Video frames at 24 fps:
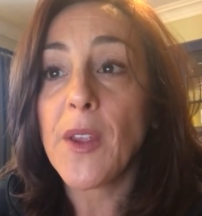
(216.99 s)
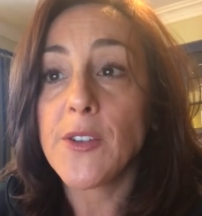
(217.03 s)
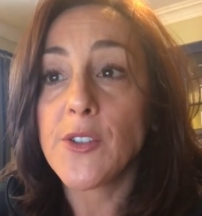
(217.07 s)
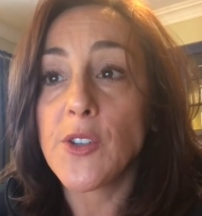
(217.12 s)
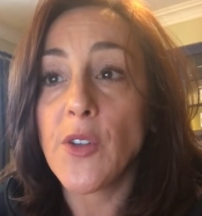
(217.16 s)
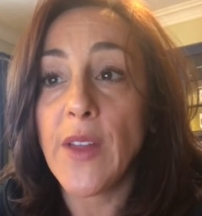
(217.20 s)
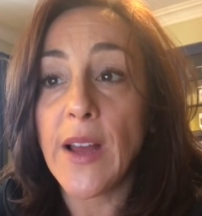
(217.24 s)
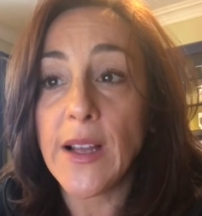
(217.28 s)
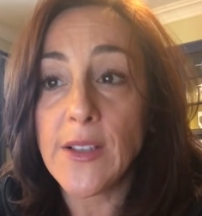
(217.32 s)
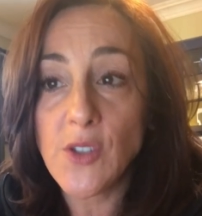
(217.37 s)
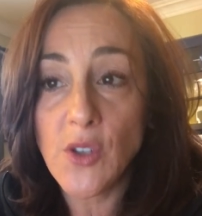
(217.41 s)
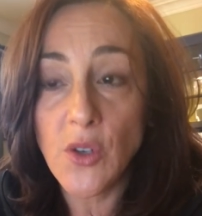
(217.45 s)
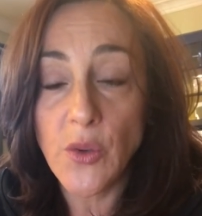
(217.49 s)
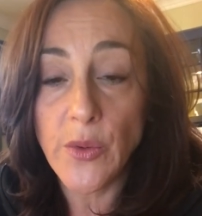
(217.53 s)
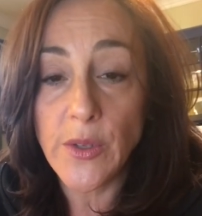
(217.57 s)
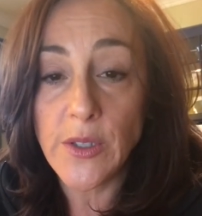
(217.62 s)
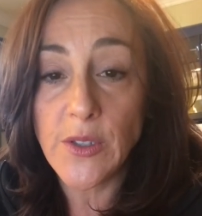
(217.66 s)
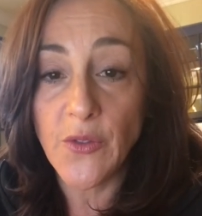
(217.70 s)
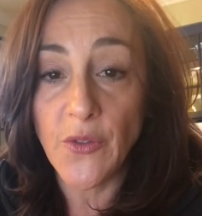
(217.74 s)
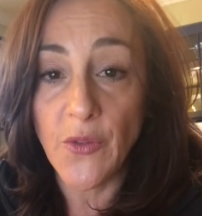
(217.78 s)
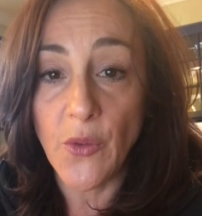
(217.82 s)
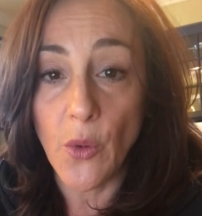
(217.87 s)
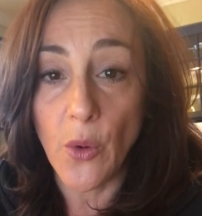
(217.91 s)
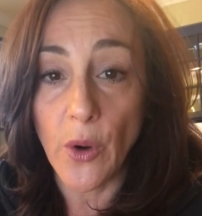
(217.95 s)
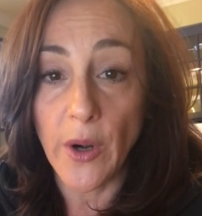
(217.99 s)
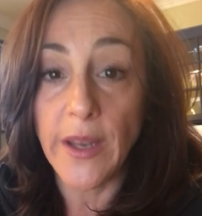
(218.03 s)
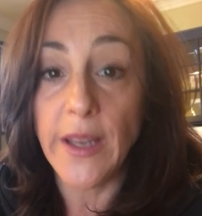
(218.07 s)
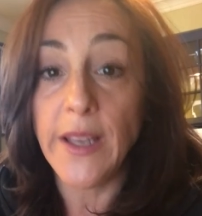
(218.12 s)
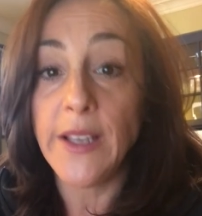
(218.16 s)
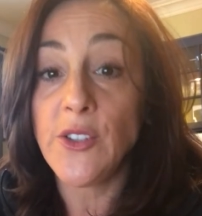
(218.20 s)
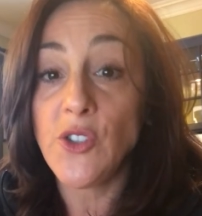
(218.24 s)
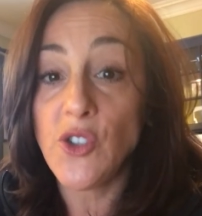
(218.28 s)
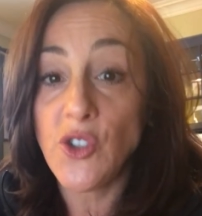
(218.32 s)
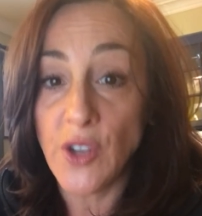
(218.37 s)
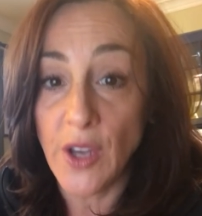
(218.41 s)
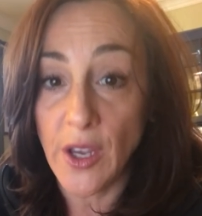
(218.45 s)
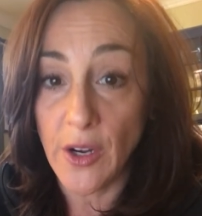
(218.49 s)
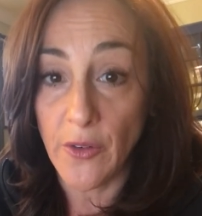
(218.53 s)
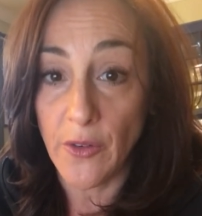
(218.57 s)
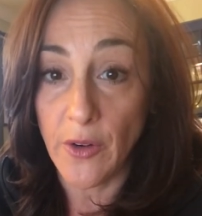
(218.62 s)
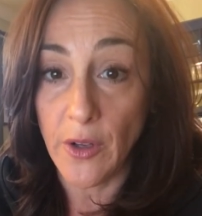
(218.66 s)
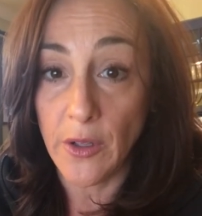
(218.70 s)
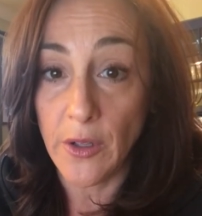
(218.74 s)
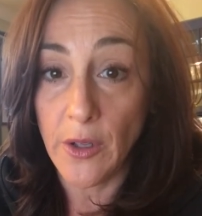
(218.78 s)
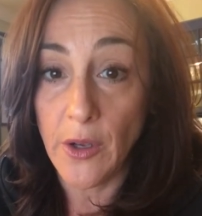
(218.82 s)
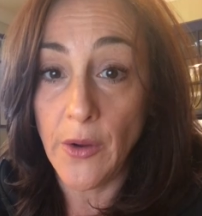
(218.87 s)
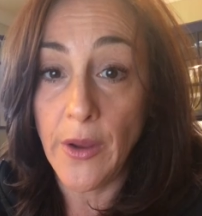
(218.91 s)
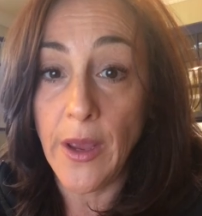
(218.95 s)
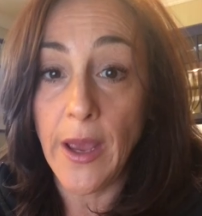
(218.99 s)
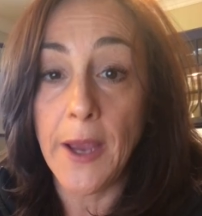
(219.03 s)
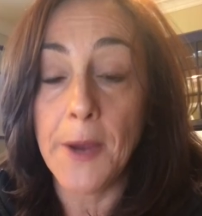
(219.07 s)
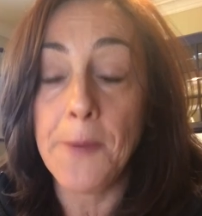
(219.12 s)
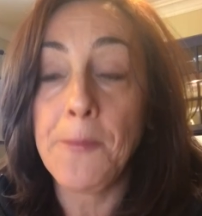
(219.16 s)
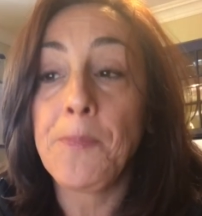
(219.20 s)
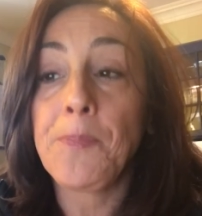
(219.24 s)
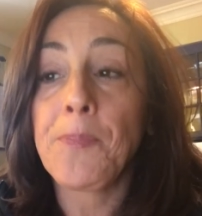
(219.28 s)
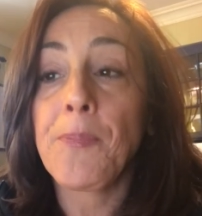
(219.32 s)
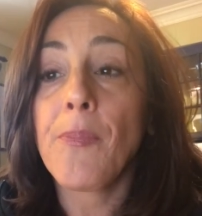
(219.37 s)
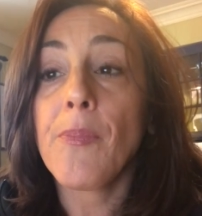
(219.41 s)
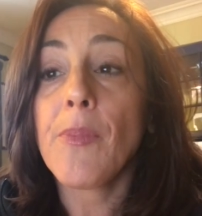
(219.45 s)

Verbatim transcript: So that's who it's for in general. Okay.